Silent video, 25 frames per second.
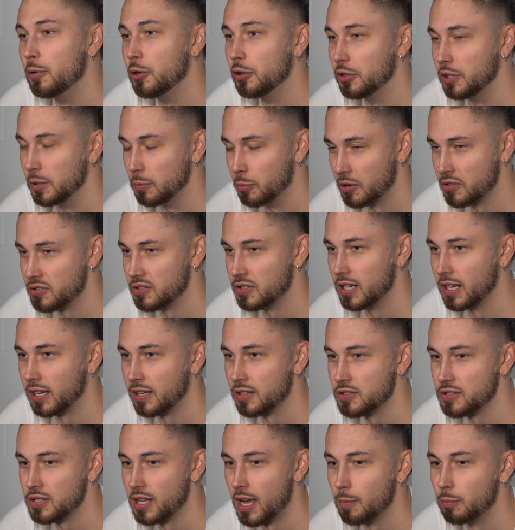don't know if Chris
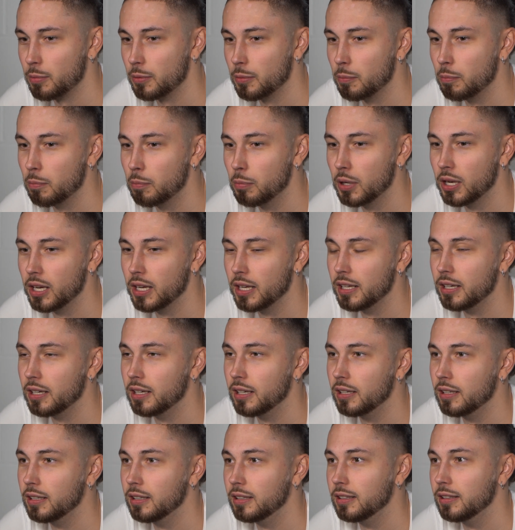can stop, but
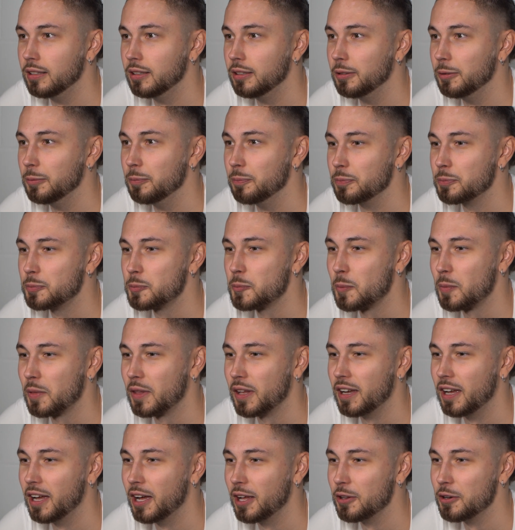
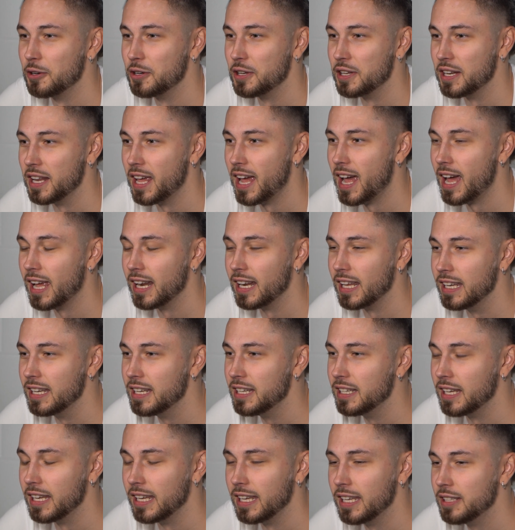other than that,
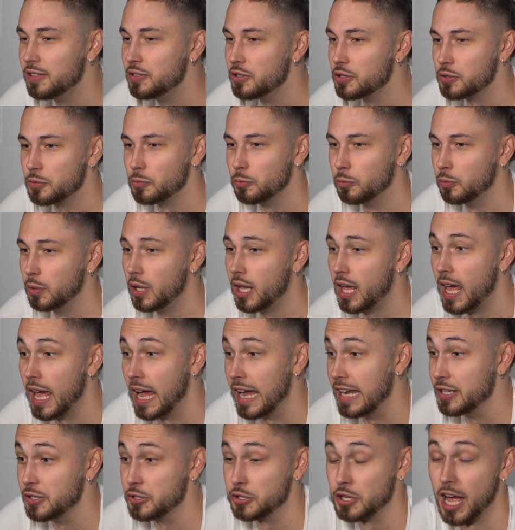he just
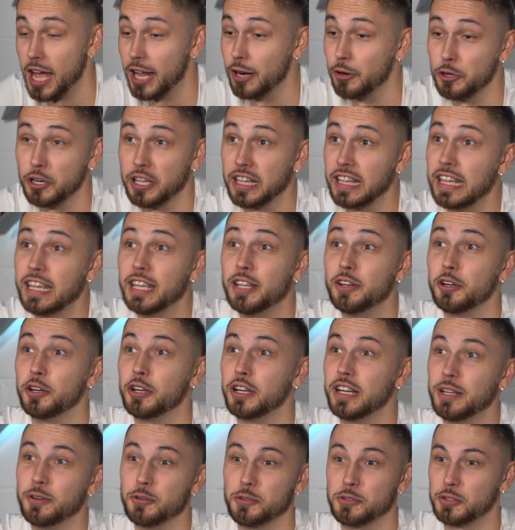got on a heater,
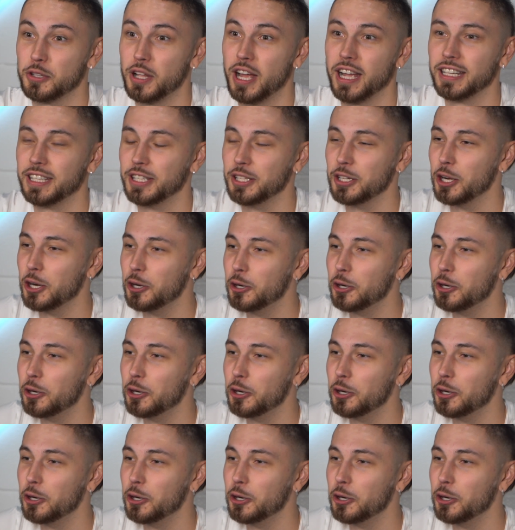and it was like,